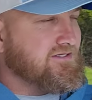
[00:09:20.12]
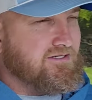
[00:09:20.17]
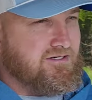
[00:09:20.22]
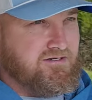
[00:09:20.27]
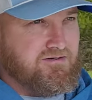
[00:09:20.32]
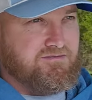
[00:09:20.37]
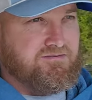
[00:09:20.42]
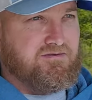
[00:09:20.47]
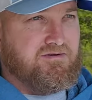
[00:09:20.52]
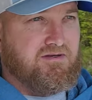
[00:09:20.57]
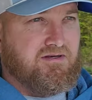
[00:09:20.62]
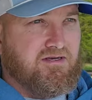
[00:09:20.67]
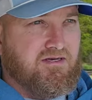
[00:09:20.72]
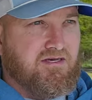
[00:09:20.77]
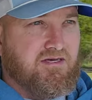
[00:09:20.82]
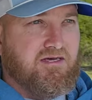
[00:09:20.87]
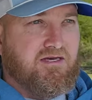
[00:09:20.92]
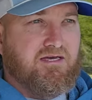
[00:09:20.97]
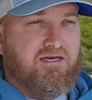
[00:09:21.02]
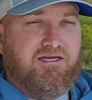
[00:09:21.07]
So
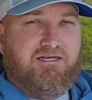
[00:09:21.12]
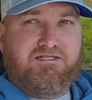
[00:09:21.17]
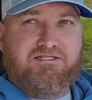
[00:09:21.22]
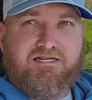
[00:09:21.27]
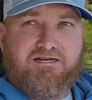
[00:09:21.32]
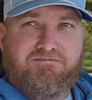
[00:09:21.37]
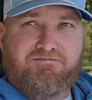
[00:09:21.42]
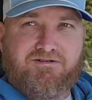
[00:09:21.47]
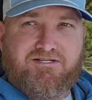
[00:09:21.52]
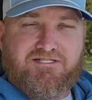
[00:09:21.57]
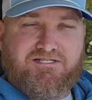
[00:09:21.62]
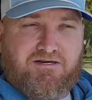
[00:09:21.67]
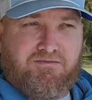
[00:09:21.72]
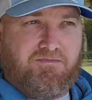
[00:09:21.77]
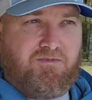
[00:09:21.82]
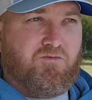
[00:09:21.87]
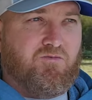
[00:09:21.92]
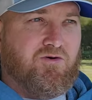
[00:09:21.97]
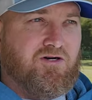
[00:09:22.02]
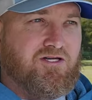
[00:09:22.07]
it's definitely
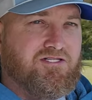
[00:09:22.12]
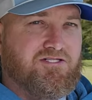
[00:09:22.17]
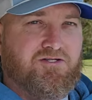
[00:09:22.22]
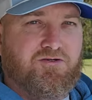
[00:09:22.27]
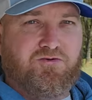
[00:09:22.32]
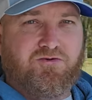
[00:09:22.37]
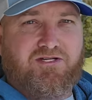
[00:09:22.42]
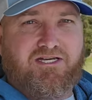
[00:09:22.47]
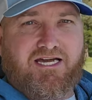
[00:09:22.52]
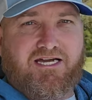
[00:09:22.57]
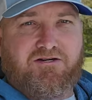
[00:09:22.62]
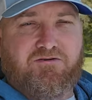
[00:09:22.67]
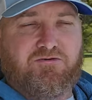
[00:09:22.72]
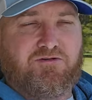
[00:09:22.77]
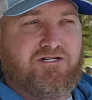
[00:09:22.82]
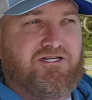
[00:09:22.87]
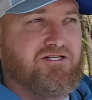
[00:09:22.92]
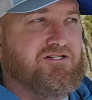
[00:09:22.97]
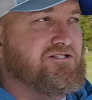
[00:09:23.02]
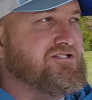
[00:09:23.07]
something I'm wanting to
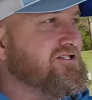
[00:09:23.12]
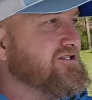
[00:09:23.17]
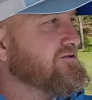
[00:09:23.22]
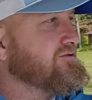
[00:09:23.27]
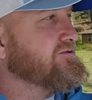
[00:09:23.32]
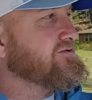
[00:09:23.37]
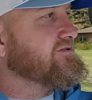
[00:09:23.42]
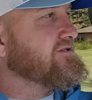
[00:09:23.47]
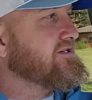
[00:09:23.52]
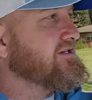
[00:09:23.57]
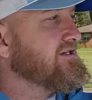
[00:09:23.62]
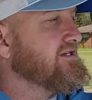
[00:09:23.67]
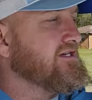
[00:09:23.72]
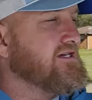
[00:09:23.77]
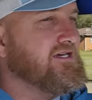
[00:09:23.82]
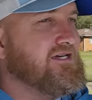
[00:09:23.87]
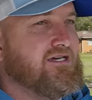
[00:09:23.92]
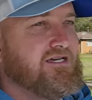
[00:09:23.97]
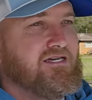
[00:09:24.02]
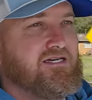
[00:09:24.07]
tackle here soon.
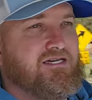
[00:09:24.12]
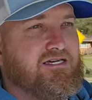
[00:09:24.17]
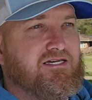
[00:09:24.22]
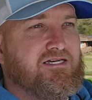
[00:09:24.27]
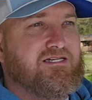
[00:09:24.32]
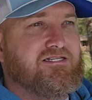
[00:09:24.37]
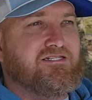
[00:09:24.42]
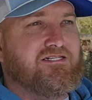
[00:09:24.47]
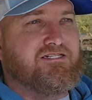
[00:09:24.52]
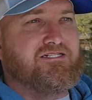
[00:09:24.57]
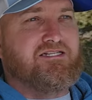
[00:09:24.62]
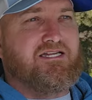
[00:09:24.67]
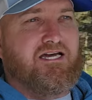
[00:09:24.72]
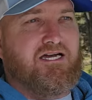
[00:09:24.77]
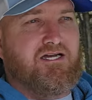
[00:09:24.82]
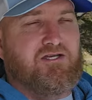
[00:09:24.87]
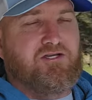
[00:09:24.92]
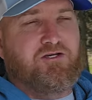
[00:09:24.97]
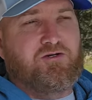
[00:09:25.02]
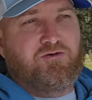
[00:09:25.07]
It's just
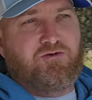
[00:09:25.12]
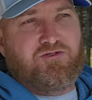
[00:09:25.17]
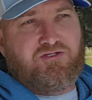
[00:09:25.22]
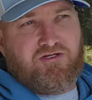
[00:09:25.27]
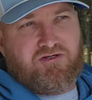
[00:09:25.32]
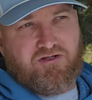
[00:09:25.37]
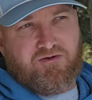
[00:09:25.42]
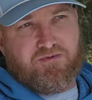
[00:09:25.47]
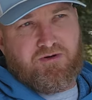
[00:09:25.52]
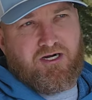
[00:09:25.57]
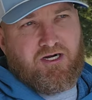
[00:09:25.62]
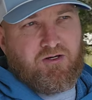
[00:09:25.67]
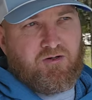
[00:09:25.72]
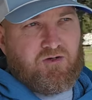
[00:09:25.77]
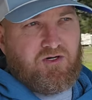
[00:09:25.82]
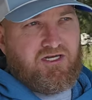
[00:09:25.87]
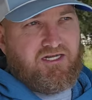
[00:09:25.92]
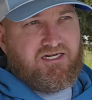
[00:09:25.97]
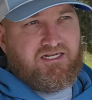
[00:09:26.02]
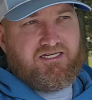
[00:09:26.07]
not huge on the
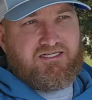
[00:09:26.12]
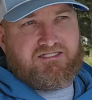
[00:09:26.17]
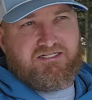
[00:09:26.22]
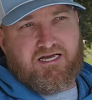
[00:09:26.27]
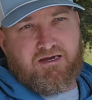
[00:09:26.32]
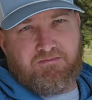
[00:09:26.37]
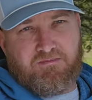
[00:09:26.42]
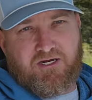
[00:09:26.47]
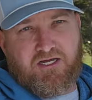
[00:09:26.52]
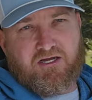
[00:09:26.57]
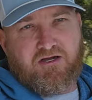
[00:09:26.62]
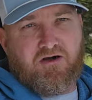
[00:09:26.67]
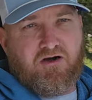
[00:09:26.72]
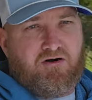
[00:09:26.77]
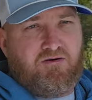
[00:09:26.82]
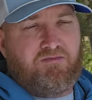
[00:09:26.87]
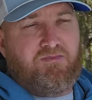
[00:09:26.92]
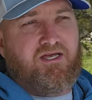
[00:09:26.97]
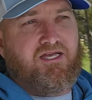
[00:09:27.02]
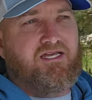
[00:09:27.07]
priority list. I'm going to
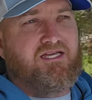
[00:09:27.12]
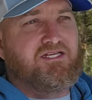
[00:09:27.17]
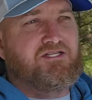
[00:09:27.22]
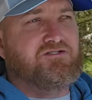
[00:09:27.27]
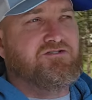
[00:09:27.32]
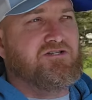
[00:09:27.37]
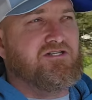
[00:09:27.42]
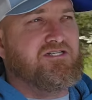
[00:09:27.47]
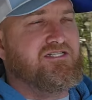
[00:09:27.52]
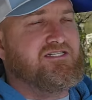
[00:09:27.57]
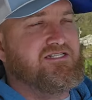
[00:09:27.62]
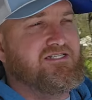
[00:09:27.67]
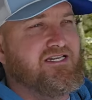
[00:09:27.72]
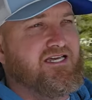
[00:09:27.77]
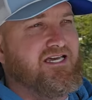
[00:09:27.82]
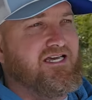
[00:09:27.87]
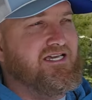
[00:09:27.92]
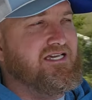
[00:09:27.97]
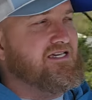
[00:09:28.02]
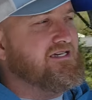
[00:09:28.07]
call Mahindra
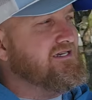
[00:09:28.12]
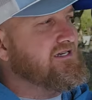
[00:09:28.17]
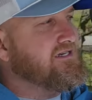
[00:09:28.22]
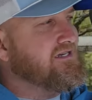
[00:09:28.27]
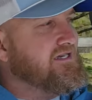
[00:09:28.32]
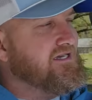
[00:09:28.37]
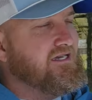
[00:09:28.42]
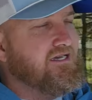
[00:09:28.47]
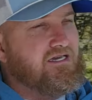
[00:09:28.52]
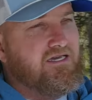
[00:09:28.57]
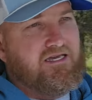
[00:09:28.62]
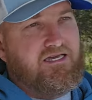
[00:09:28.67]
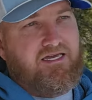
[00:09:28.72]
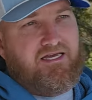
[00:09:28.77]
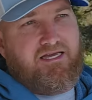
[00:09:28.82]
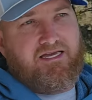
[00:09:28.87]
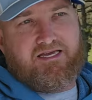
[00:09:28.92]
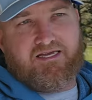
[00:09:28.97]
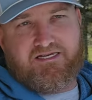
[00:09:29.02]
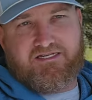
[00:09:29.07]
today
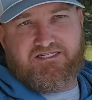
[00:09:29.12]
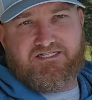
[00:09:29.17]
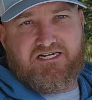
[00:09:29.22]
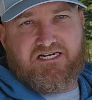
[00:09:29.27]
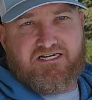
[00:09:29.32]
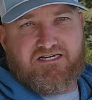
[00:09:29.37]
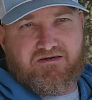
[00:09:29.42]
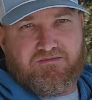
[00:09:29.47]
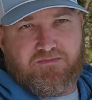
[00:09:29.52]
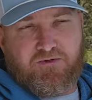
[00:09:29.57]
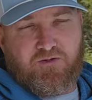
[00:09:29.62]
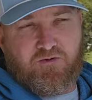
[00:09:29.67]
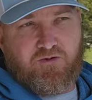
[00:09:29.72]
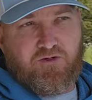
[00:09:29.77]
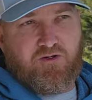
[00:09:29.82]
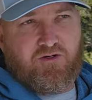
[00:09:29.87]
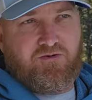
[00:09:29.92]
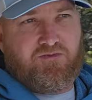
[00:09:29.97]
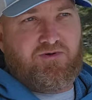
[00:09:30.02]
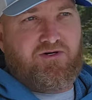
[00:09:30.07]
and check up
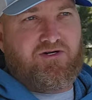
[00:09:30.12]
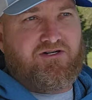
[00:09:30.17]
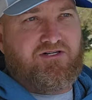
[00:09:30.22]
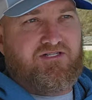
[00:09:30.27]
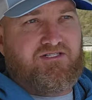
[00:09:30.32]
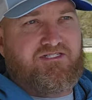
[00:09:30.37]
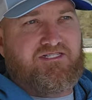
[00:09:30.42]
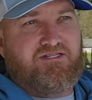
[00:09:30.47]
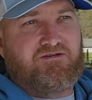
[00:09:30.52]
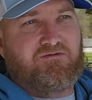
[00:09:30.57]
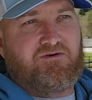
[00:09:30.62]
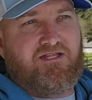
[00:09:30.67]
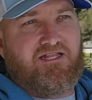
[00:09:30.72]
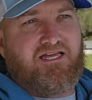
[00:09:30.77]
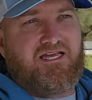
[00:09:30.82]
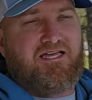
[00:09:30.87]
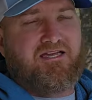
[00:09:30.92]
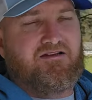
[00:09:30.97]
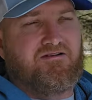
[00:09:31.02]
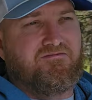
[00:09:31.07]
on Uber and see what
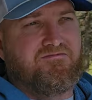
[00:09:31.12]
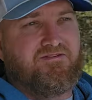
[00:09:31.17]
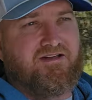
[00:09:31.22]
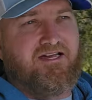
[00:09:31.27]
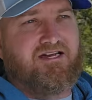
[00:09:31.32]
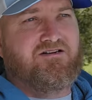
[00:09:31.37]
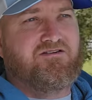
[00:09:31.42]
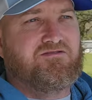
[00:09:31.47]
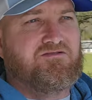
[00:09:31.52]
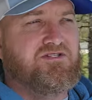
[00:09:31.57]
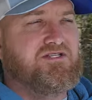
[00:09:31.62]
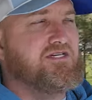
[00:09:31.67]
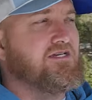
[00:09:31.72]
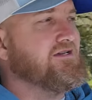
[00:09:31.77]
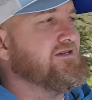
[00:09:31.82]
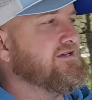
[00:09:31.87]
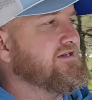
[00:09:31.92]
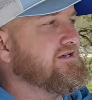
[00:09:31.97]
they have found.